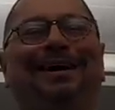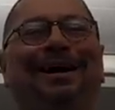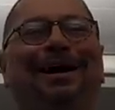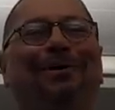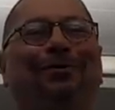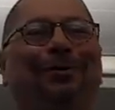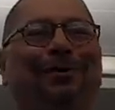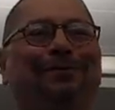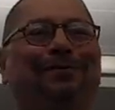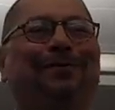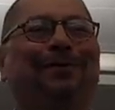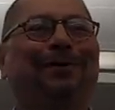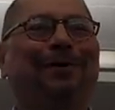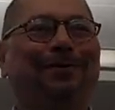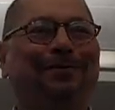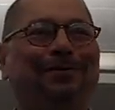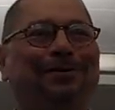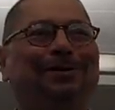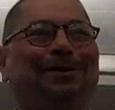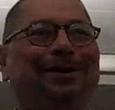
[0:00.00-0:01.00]
I worked for
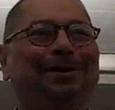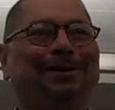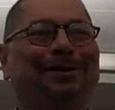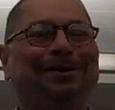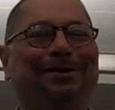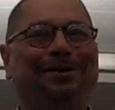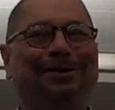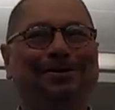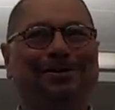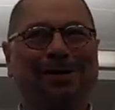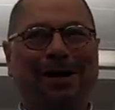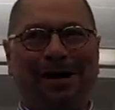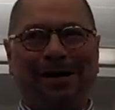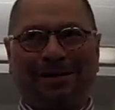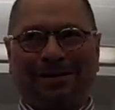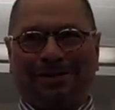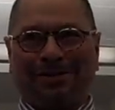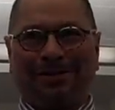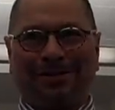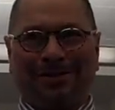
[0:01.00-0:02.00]
her for 10 years.
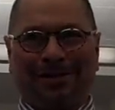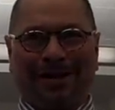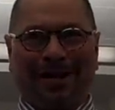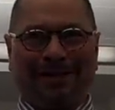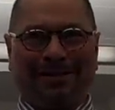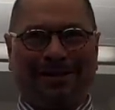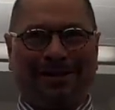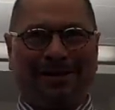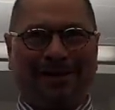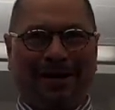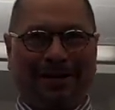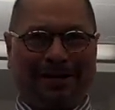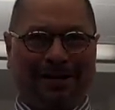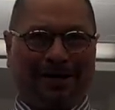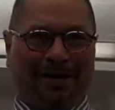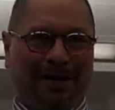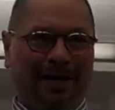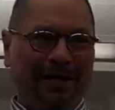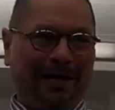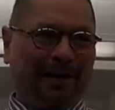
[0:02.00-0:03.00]
Since
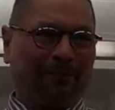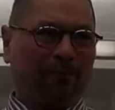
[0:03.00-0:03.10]
1999,